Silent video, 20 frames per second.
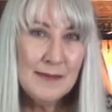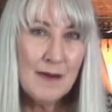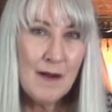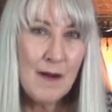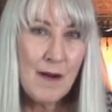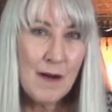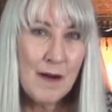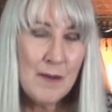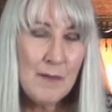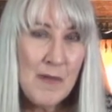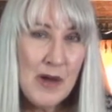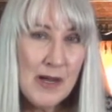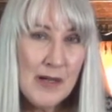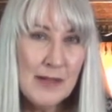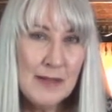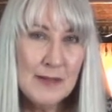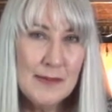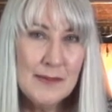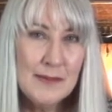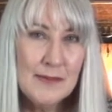our
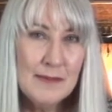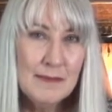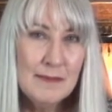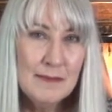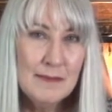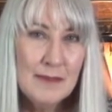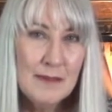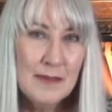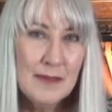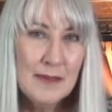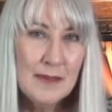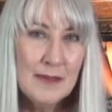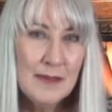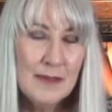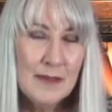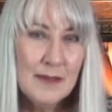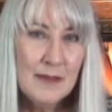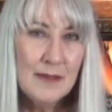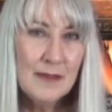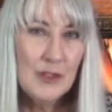minds
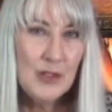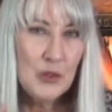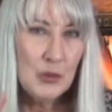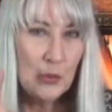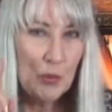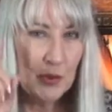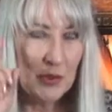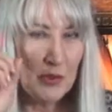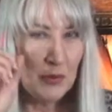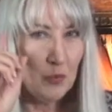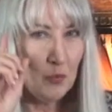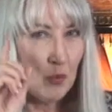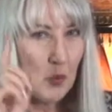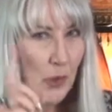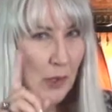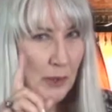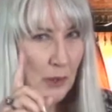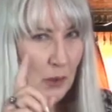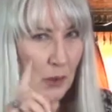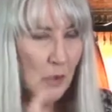towards
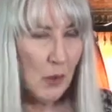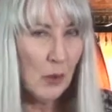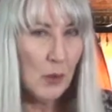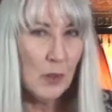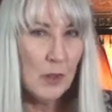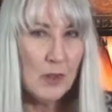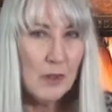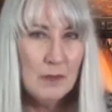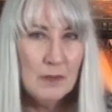one goal